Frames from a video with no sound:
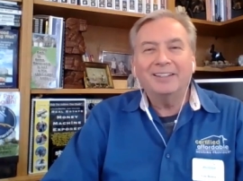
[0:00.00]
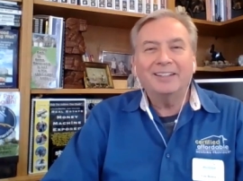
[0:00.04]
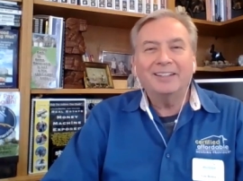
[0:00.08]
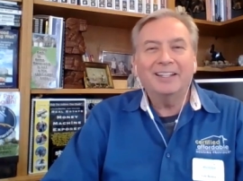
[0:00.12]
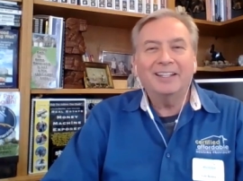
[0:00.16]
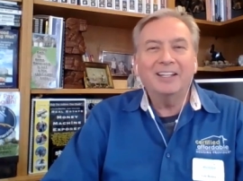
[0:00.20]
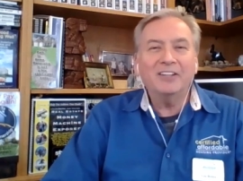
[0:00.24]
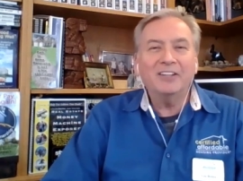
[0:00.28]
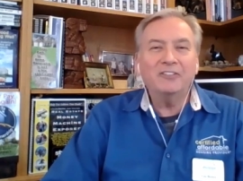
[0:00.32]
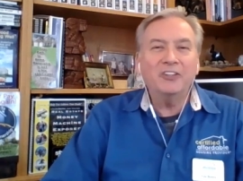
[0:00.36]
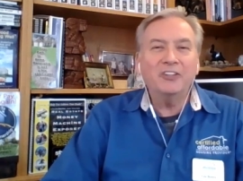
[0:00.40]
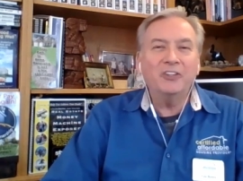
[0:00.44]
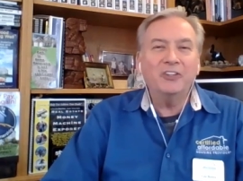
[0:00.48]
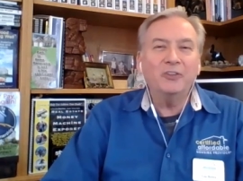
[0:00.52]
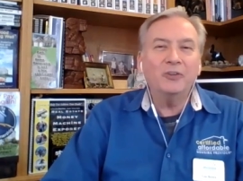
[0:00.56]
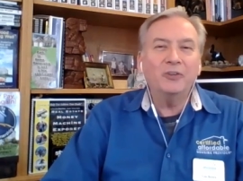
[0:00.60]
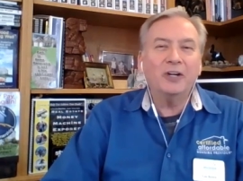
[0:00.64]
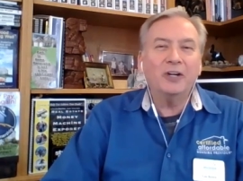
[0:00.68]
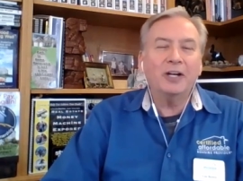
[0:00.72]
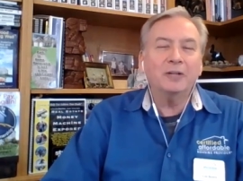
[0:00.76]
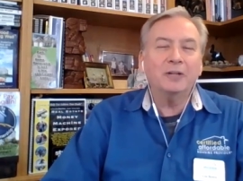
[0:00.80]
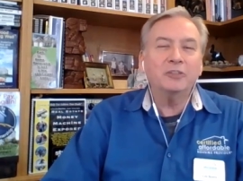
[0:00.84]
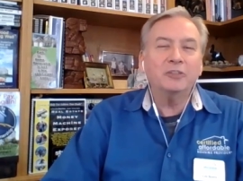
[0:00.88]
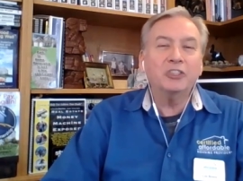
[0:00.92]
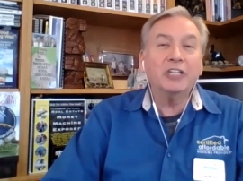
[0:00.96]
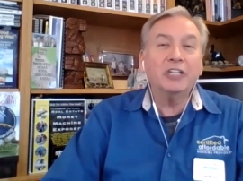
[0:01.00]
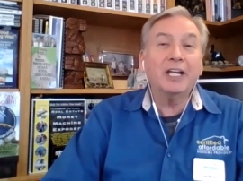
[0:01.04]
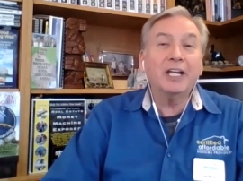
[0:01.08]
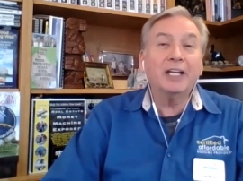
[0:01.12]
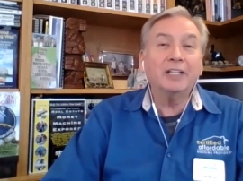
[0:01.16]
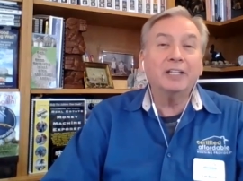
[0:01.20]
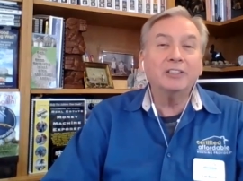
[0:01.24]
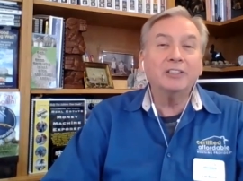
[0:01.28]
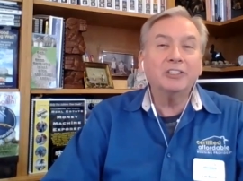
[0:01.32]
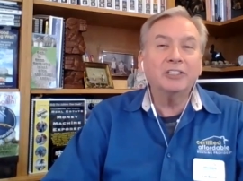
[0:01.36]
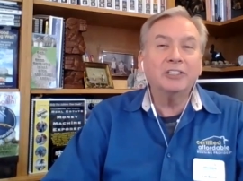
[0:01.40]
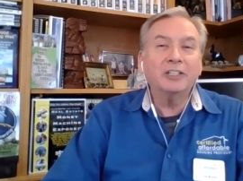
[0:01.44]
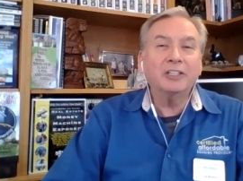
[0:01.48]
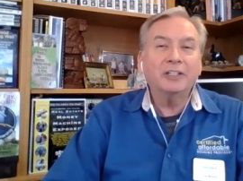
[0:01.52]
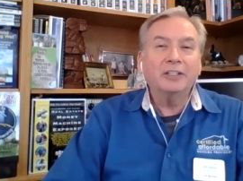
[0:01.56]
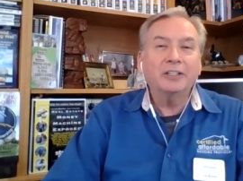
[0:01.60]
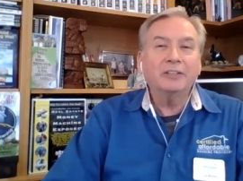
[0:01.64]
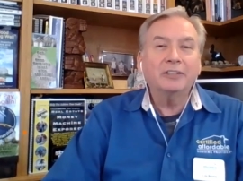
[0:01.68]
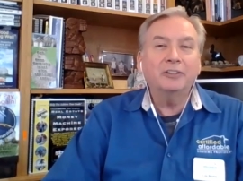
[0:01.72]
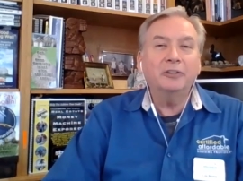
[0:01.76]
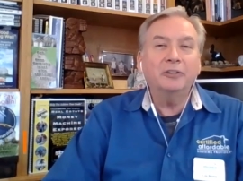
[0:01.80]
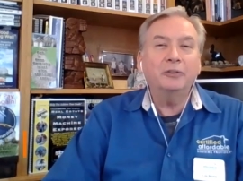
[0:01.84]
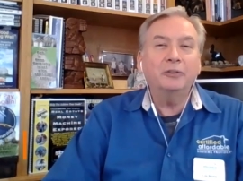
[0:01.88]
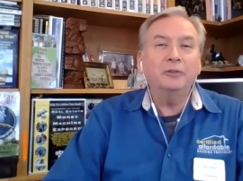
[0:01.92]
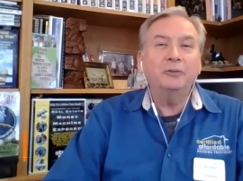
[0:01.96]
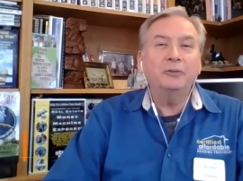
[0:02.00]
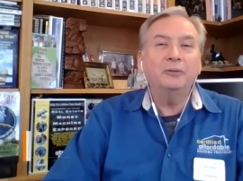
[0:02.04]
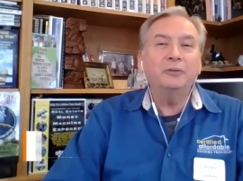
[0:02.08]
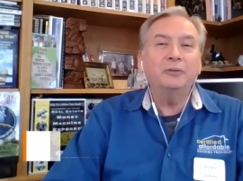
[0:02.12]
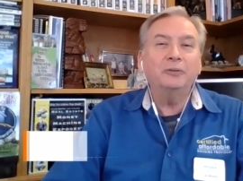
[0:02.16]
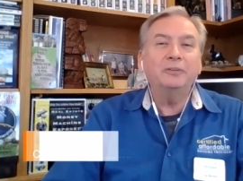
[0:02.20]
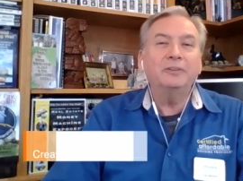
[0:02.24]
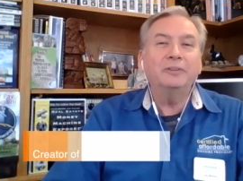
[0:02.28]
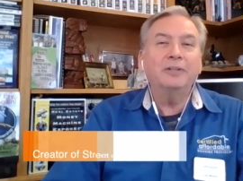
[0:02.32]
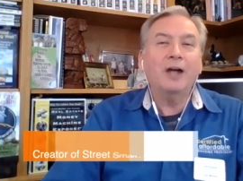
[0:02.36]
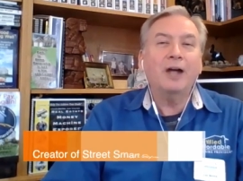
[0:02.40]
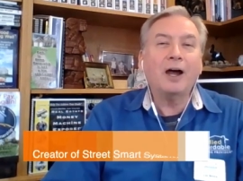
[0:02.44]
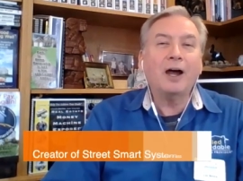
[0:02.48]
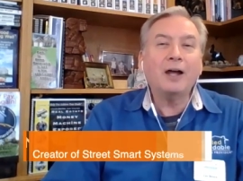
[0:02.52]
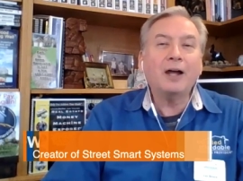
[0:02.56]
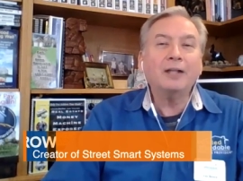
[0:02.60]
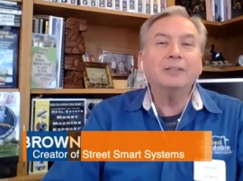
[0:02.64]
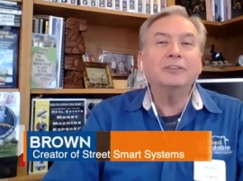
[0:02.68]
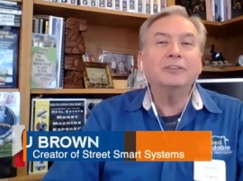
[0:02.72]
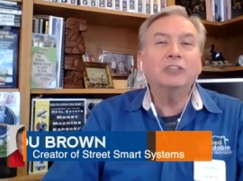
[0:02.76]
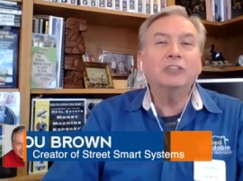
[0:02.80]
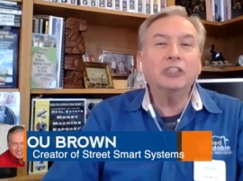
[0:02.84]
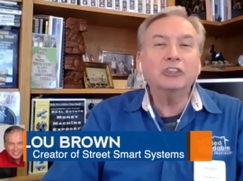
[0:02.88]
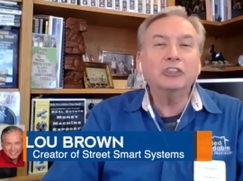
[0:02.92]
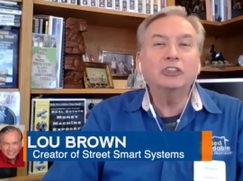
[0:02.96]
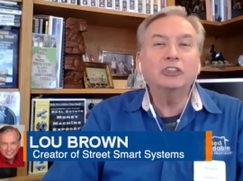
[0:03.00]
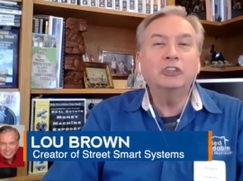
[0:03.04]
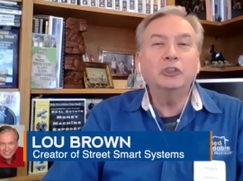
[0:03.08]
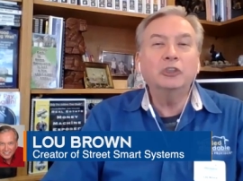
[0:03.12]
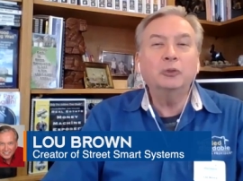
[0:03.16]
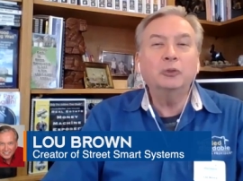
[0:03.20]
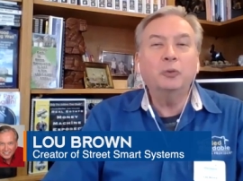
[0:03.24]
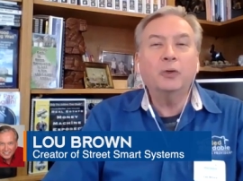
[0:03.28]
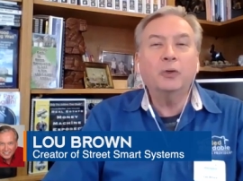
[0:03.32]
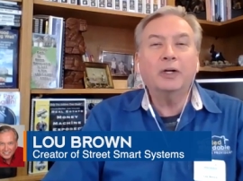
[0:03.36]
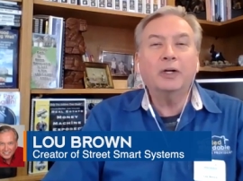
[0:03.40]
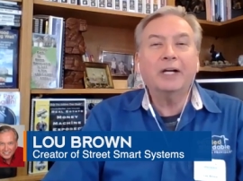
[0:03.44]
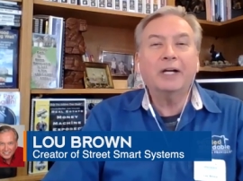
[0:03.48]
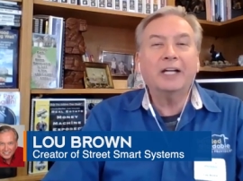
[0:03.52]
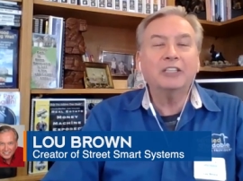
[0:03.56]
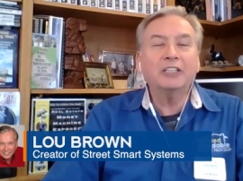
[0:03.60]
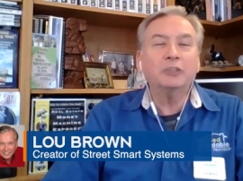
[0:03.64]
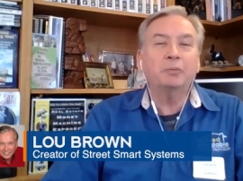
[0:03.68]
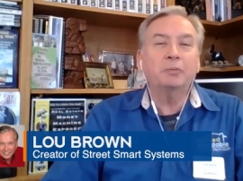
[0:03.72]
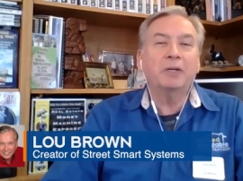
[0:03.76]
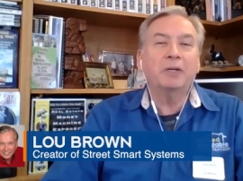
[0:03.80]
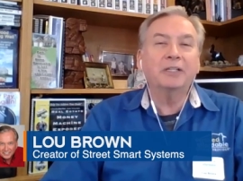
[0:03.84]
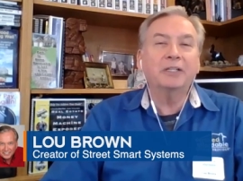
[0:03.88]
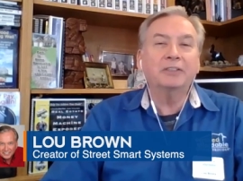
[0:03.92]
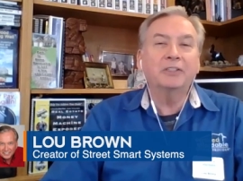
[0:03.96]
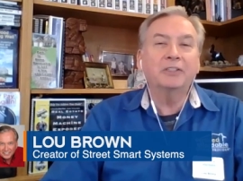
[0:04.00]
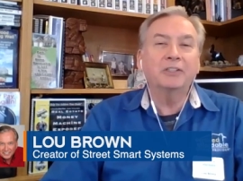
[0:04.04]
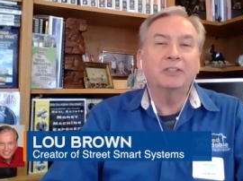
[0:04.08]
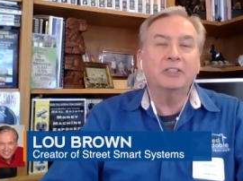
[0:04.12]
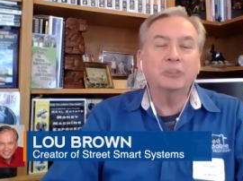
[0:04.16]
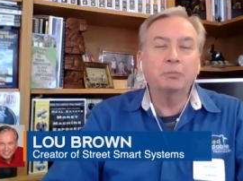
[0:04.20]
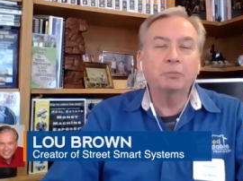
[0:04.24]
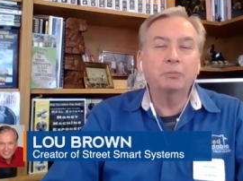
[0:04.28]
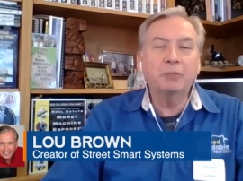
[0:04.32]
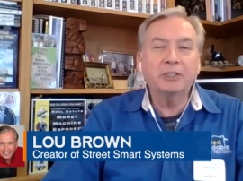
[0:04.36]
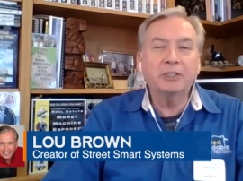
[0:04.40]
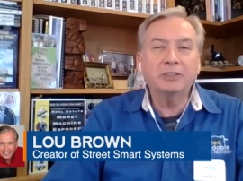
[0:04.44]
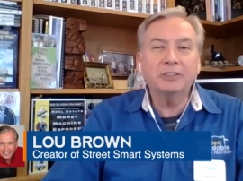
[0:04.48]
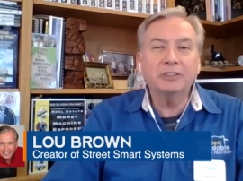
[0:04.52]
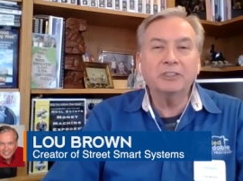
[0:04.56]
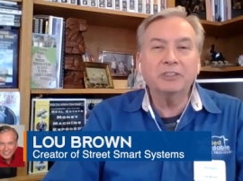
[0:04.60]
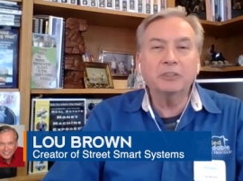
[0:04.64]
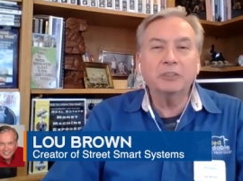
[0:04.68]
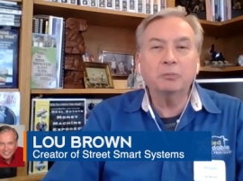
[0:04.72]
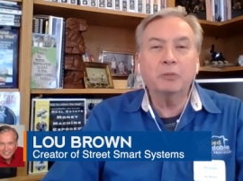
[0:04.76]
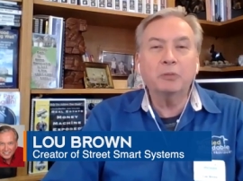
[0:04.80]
give you a chance to not just do one aspect of this business,